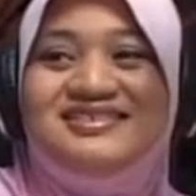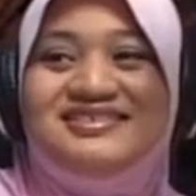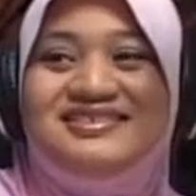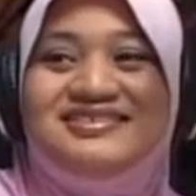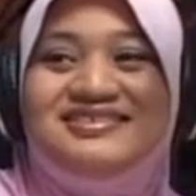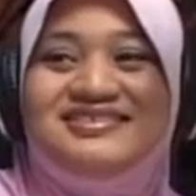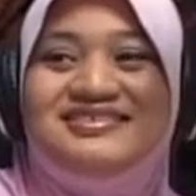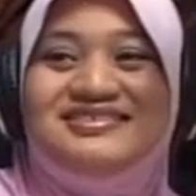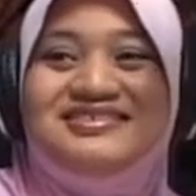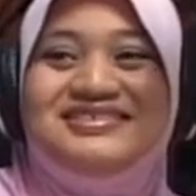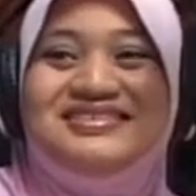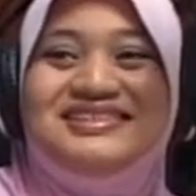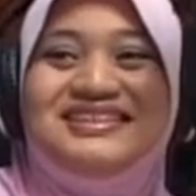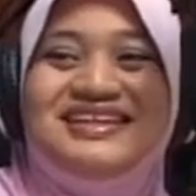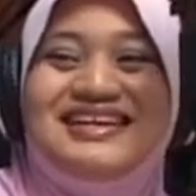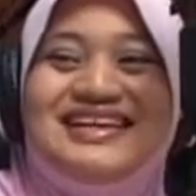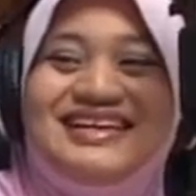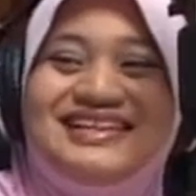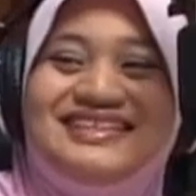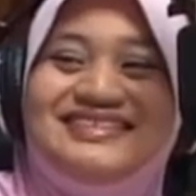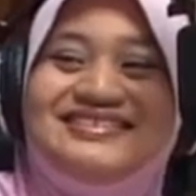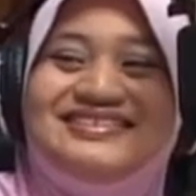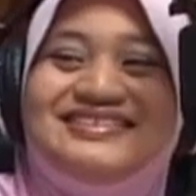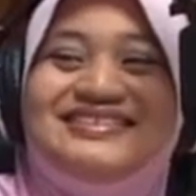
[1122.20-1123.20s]
So
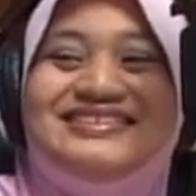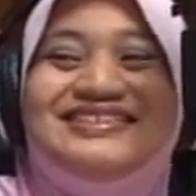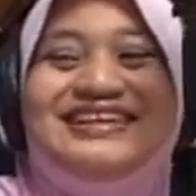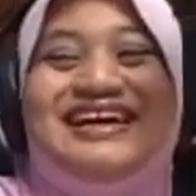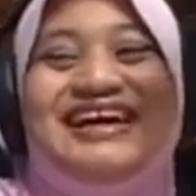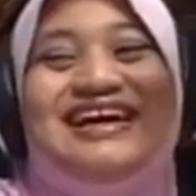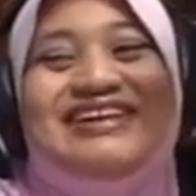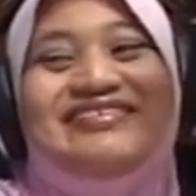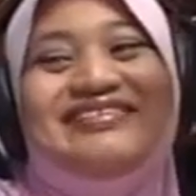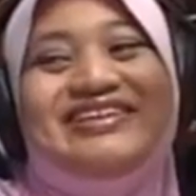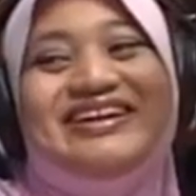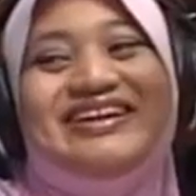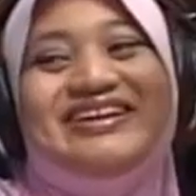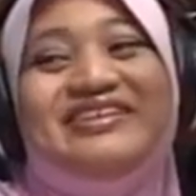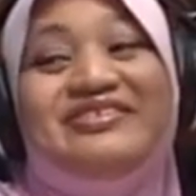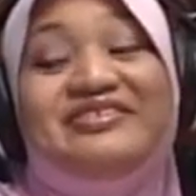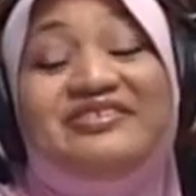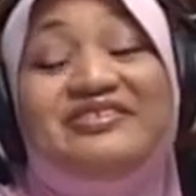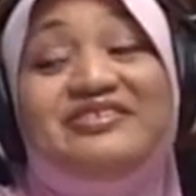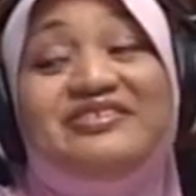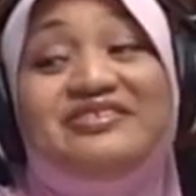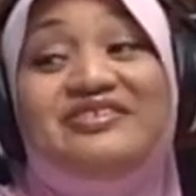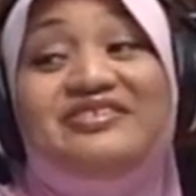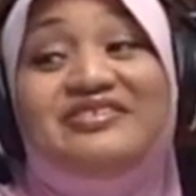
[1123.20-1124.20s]
stay tuned to iRadio
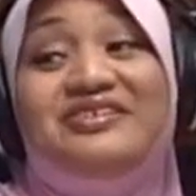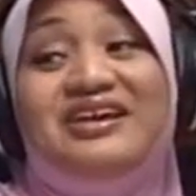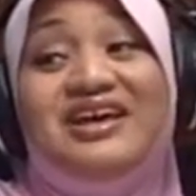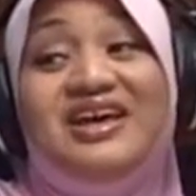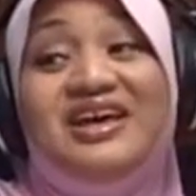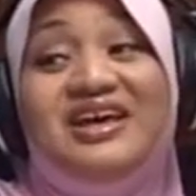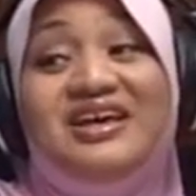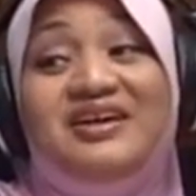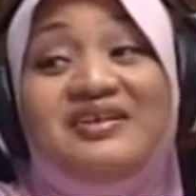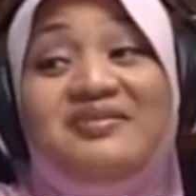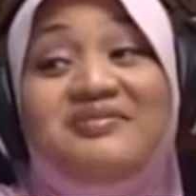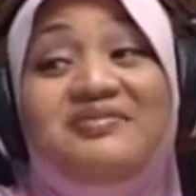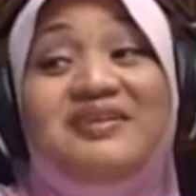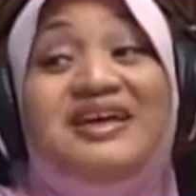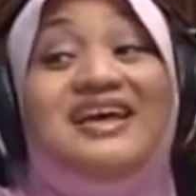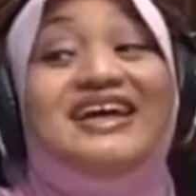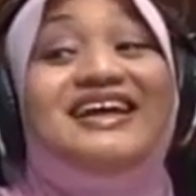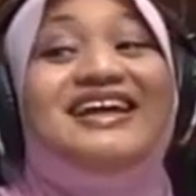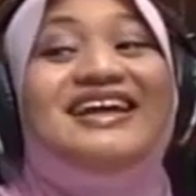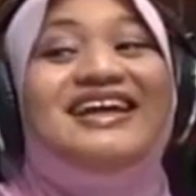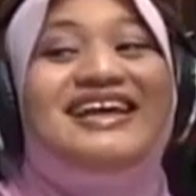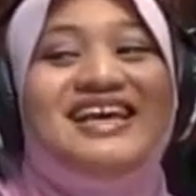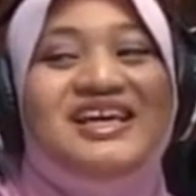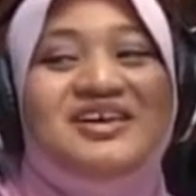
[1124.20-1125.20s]
OUM,
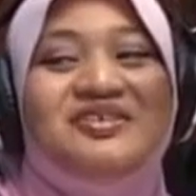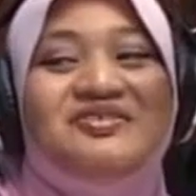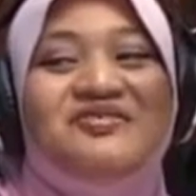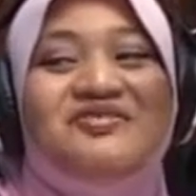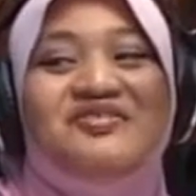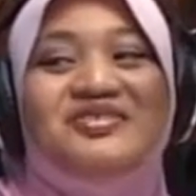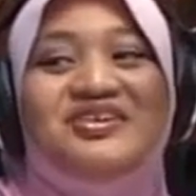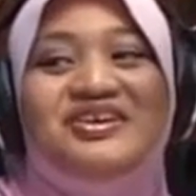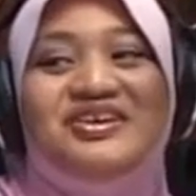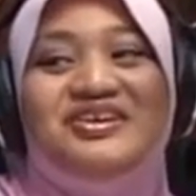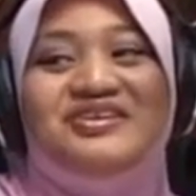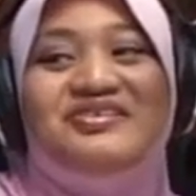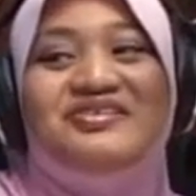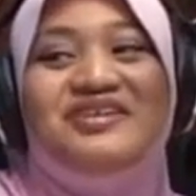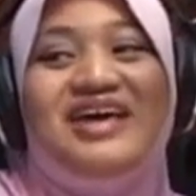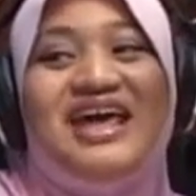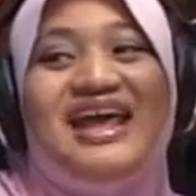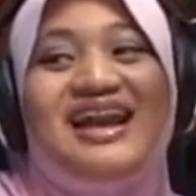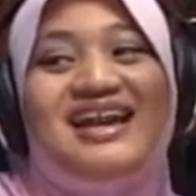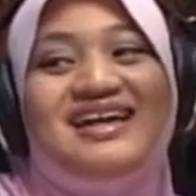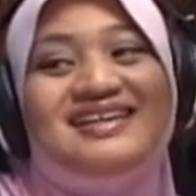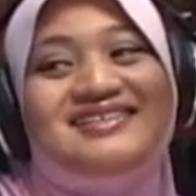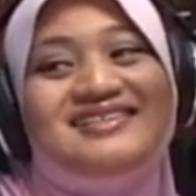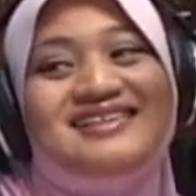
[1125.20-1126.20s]
and here for you
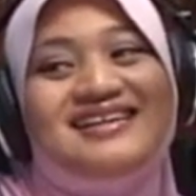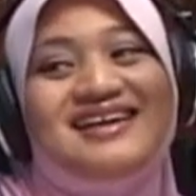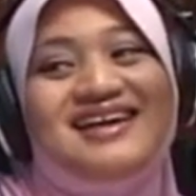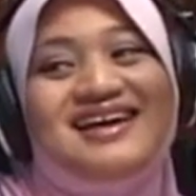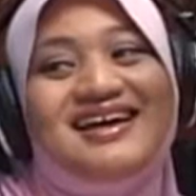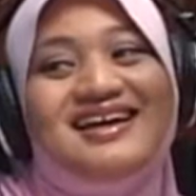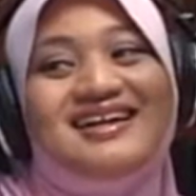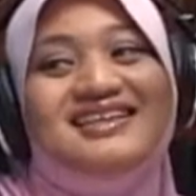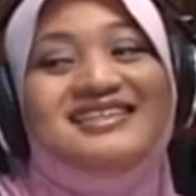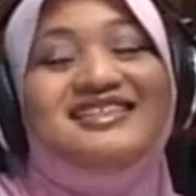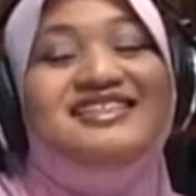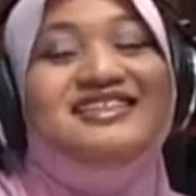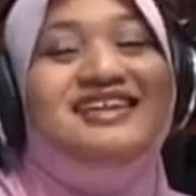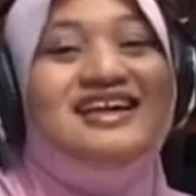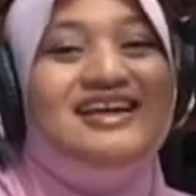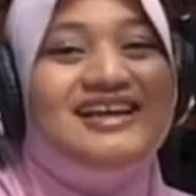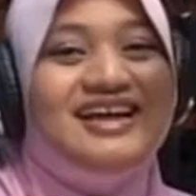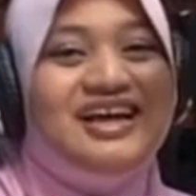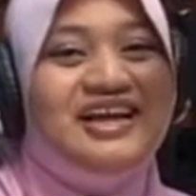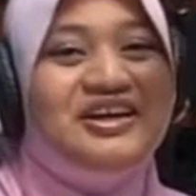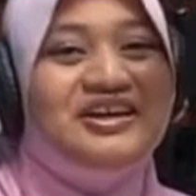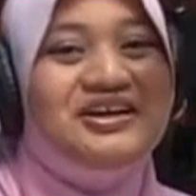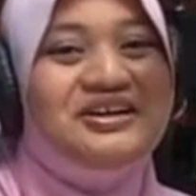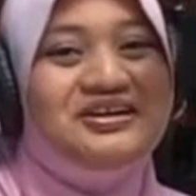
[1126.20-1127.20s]
Alexa,
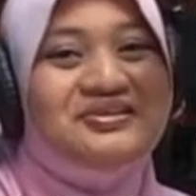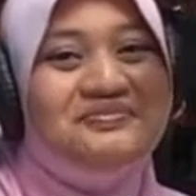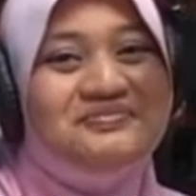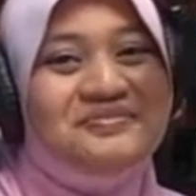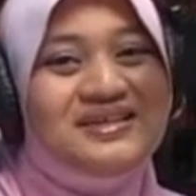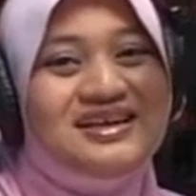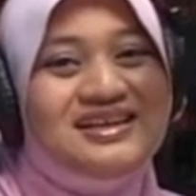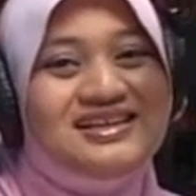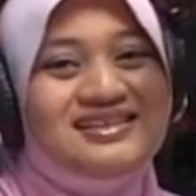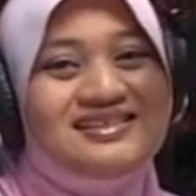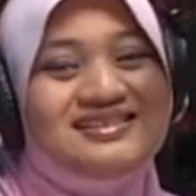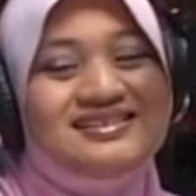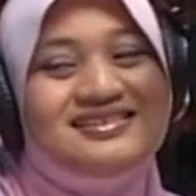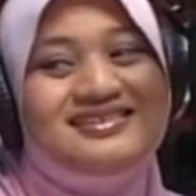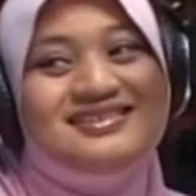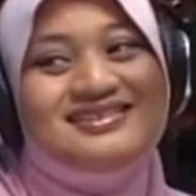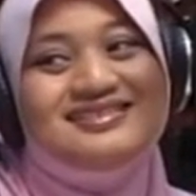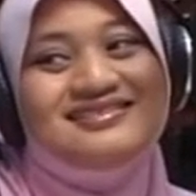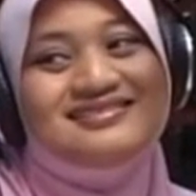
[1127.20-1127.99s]
jangan kau lepas.